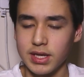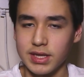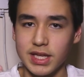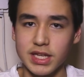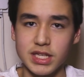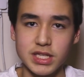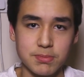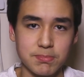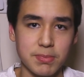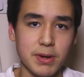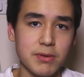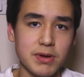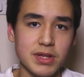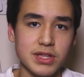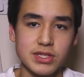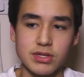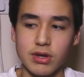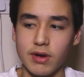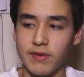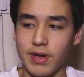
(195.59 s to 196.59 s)
the
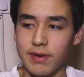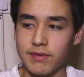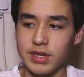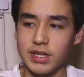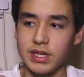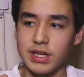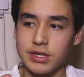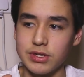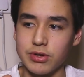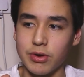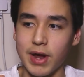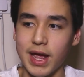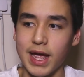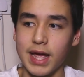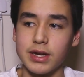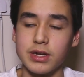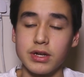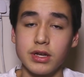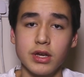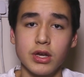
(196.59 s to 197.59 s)
experience of having it in your
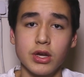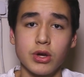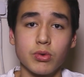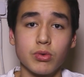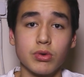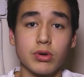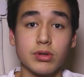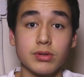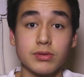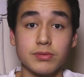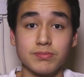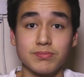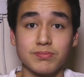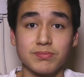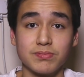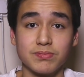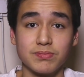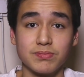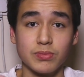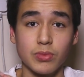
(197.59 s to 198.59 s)
hand will
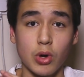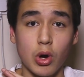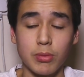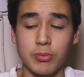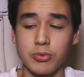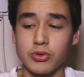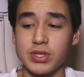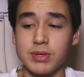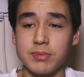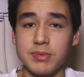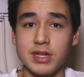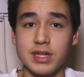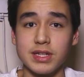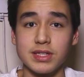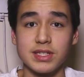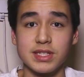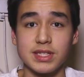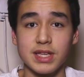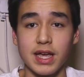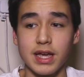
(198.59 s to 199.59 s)
almost
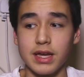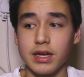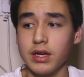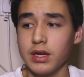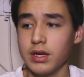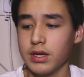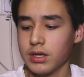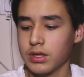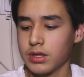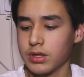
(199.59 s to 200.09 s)
immediately say,